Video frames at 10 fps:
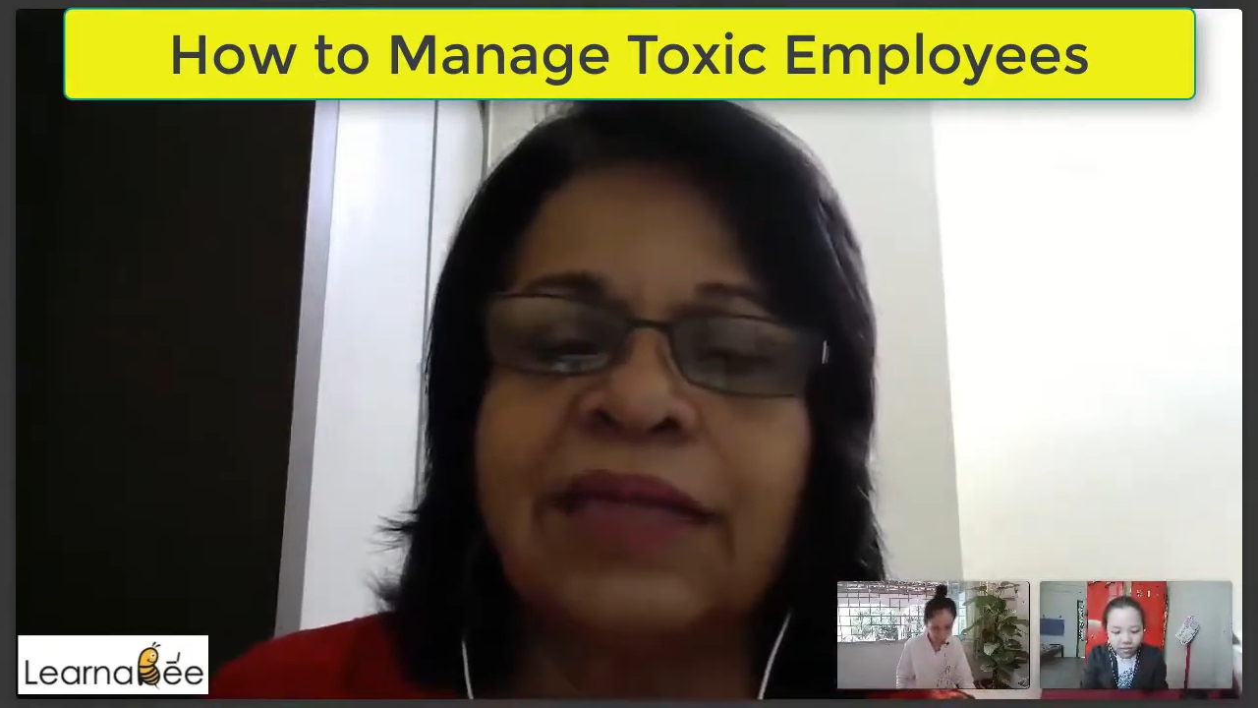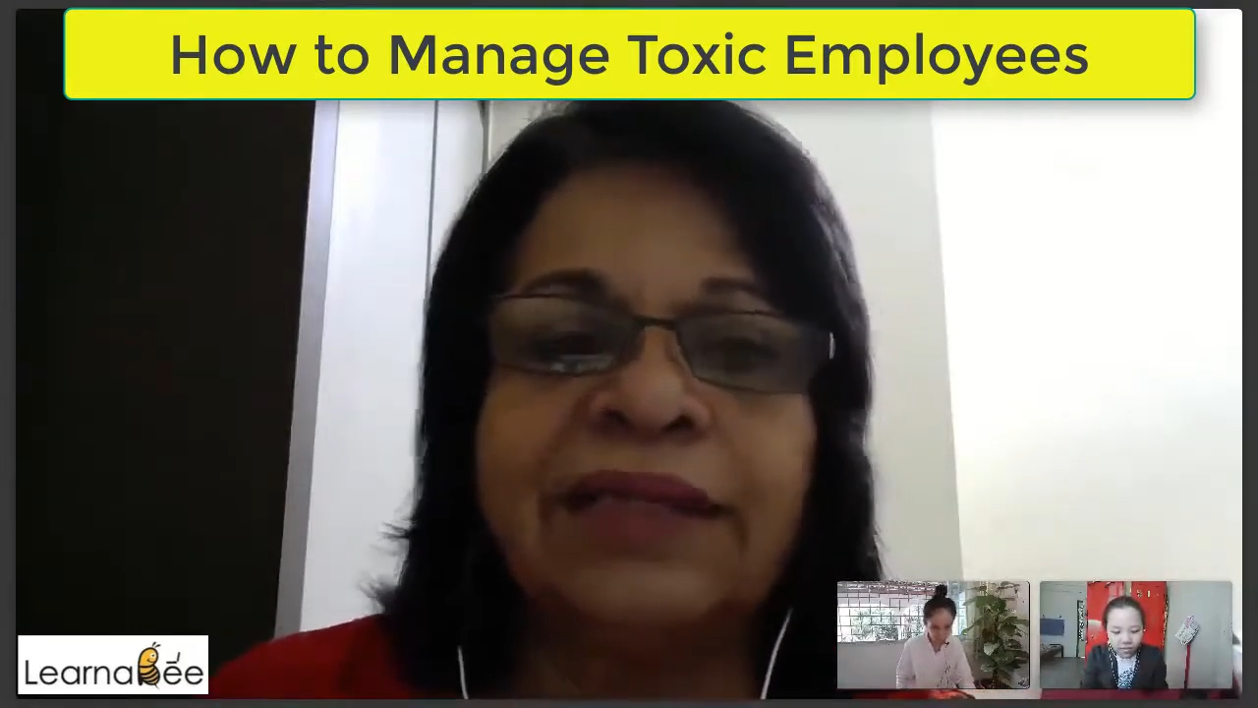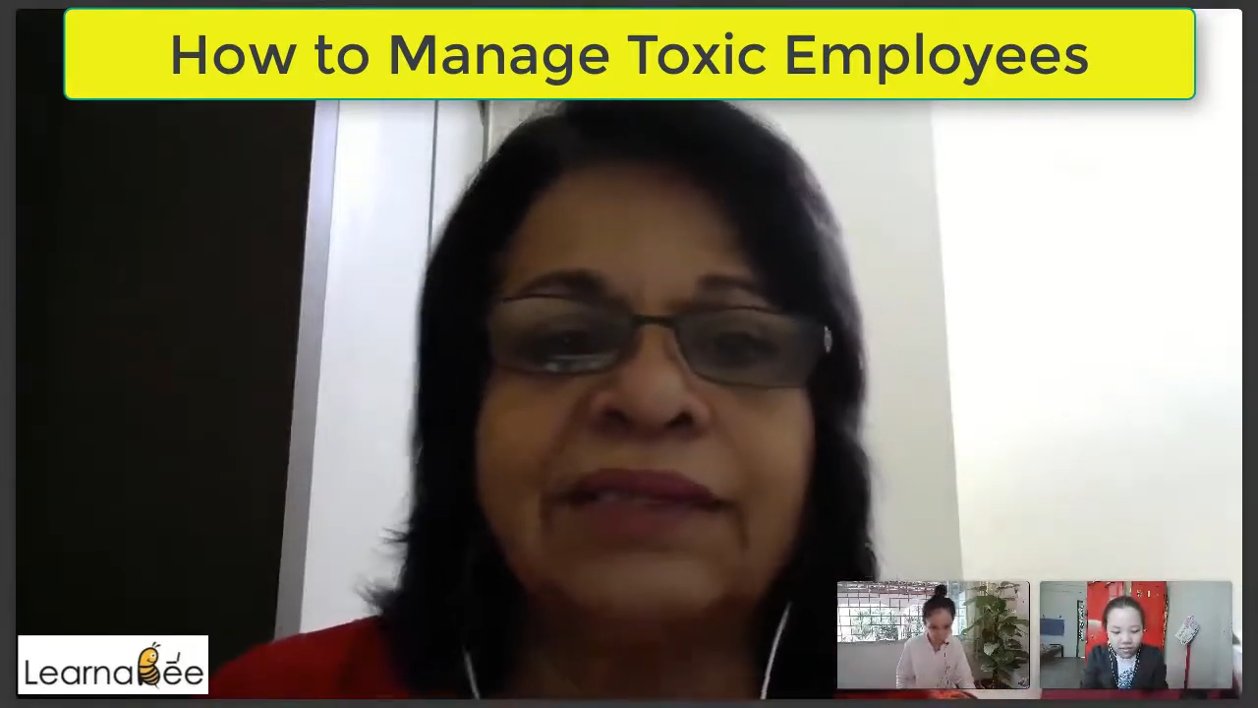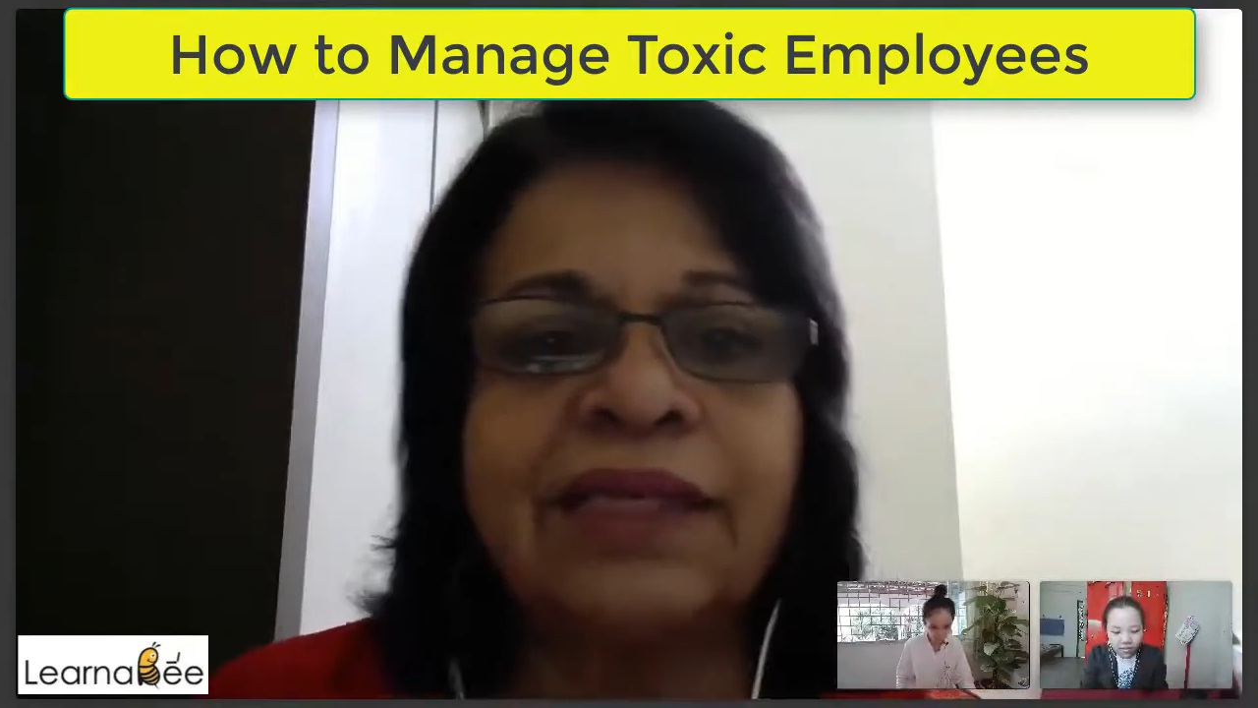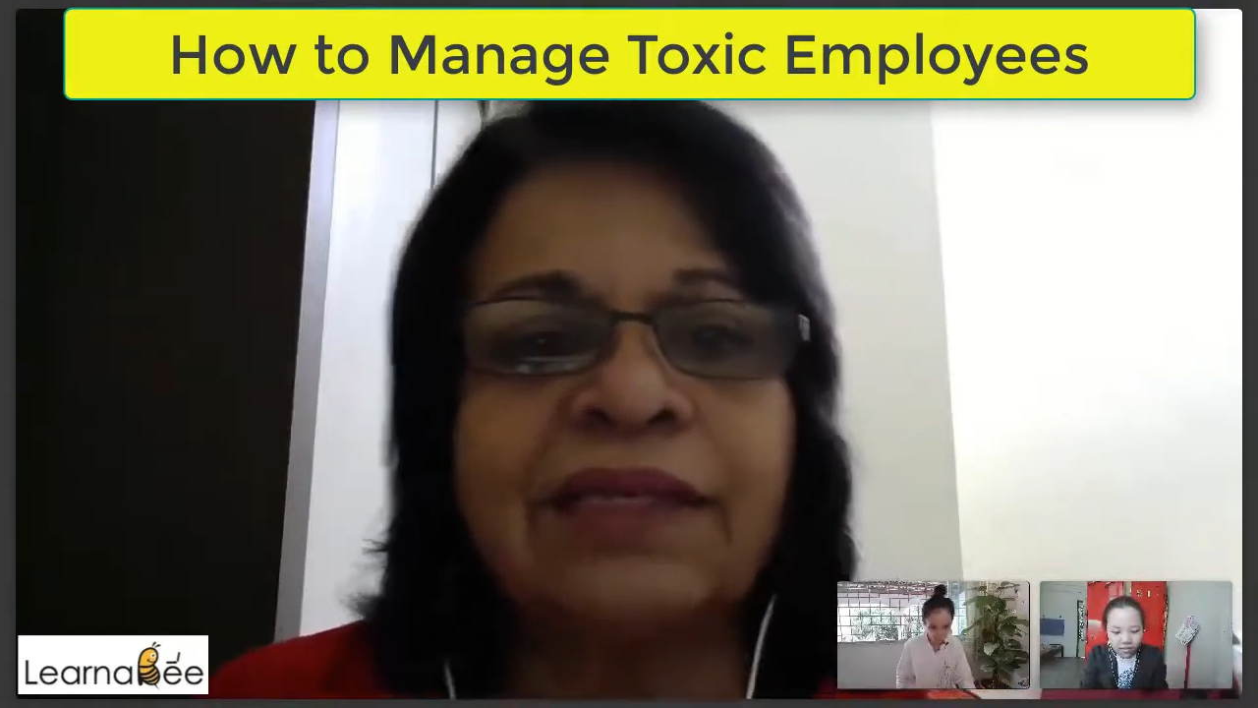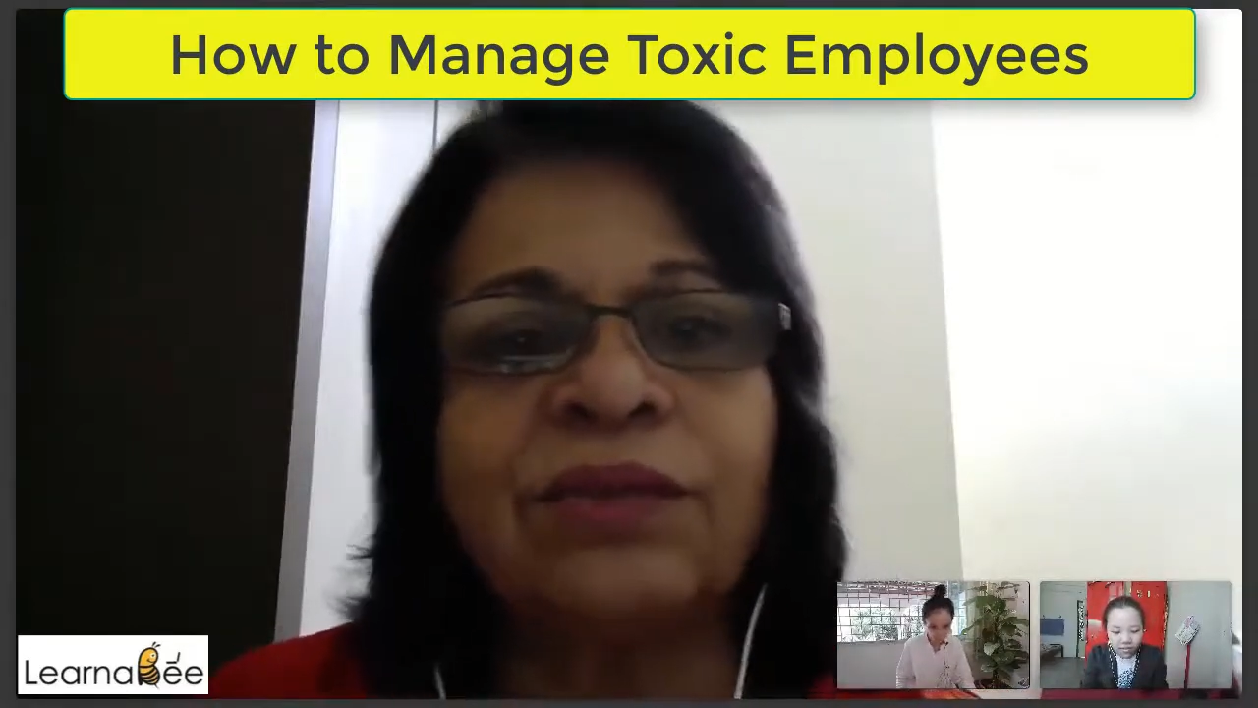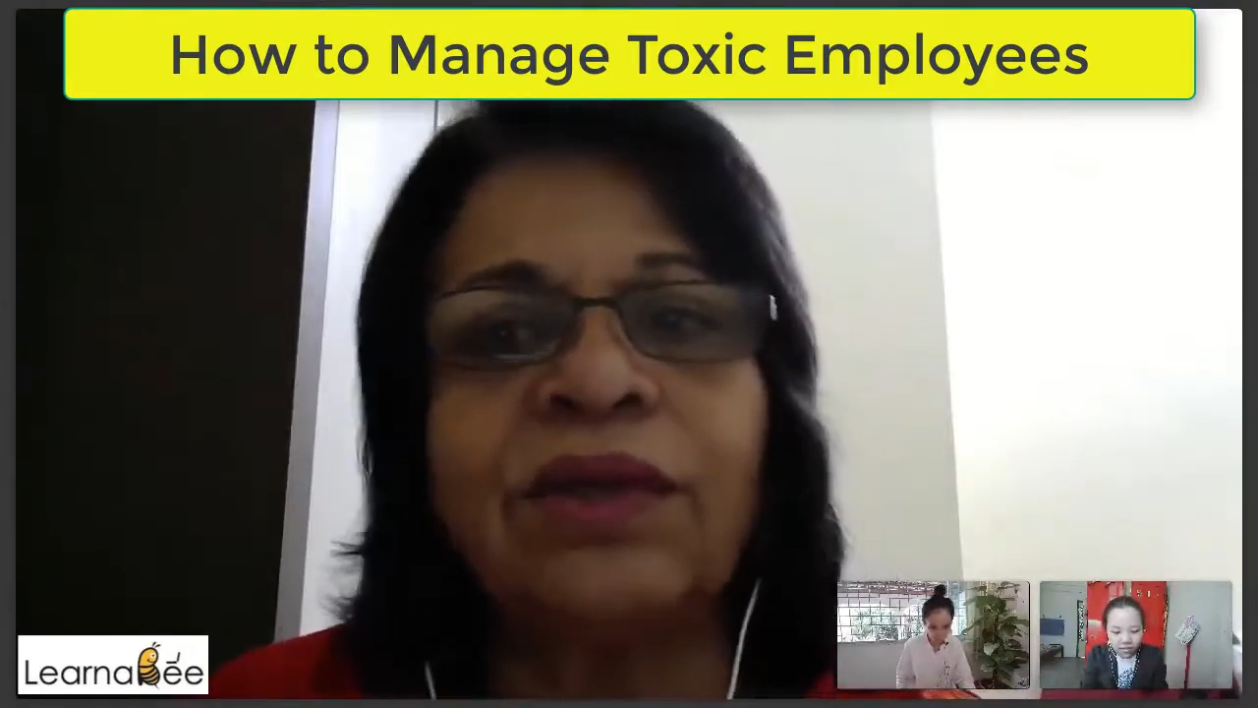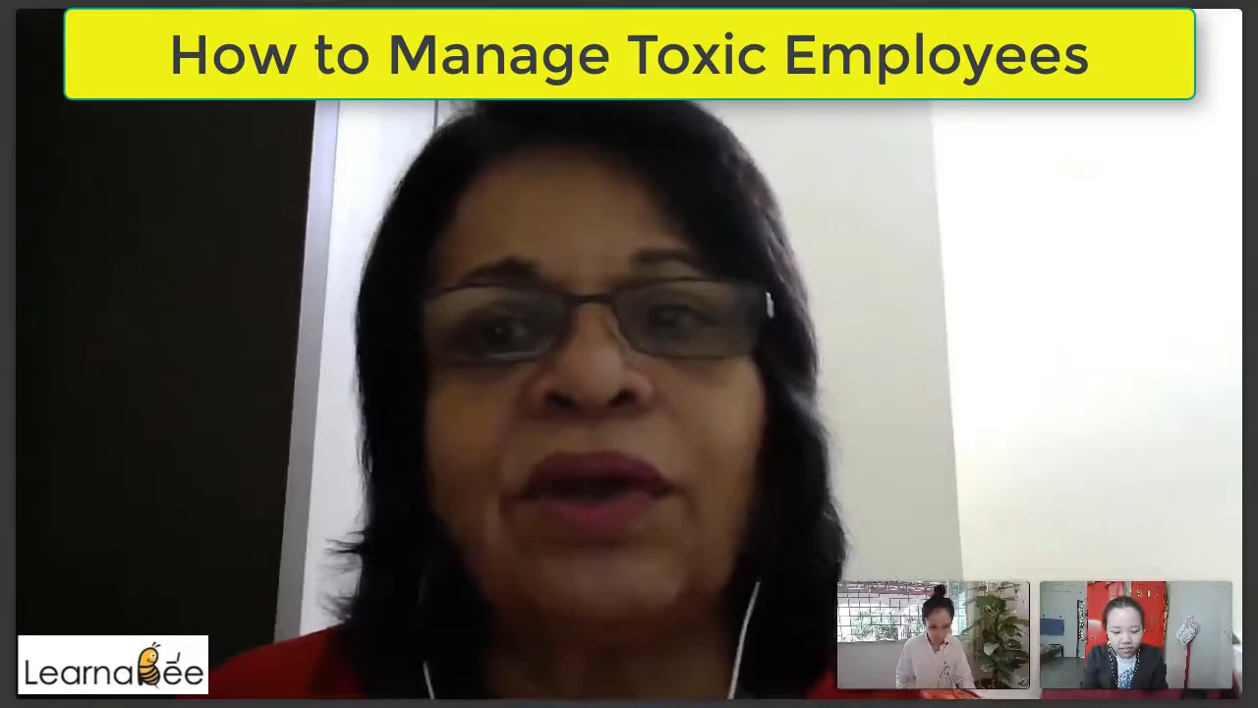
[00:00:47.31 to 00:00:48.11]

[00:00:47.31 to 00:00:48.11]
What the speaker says: it just will